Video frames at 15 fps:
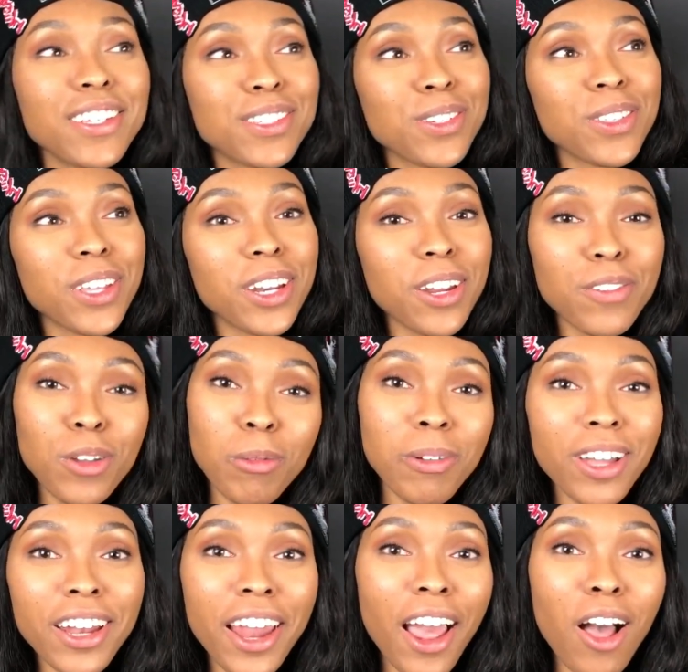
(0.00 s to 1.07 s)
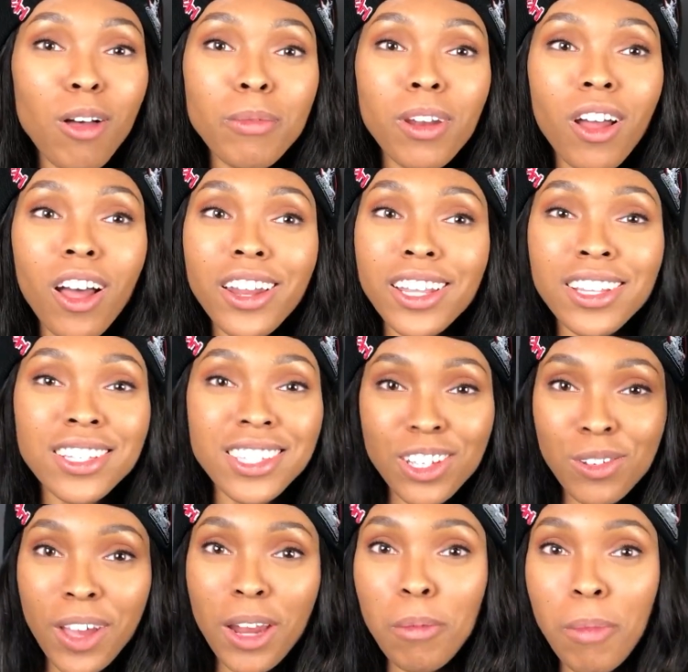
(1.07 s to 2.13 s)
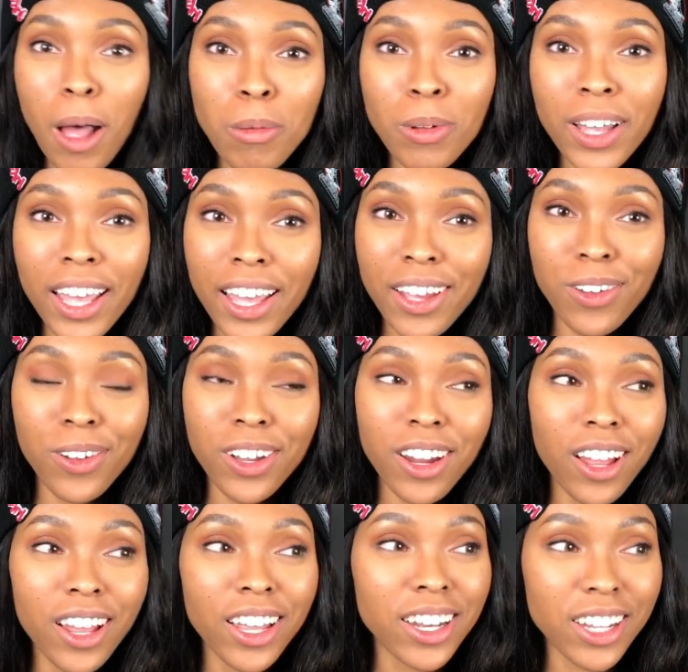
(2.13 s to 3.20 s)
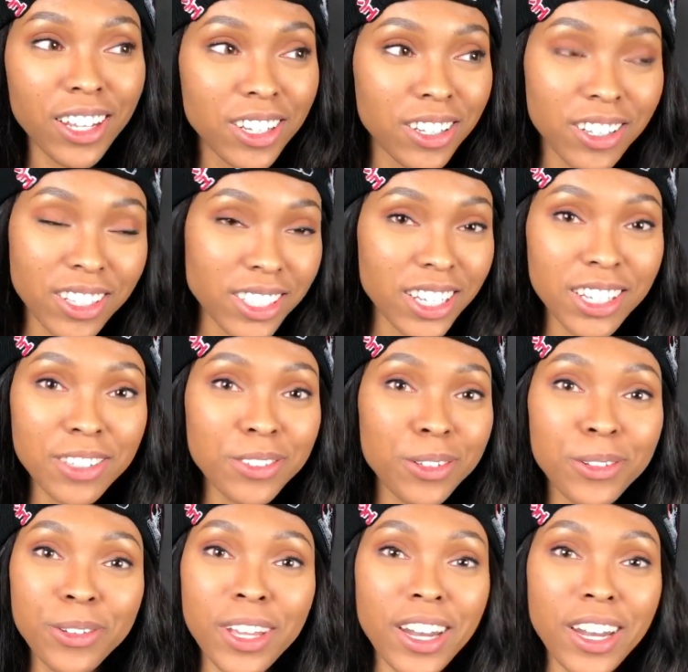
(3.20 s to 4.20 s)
So then if you're putting a helmet on, it looks like you got a bobblehead going on and a skinny suit,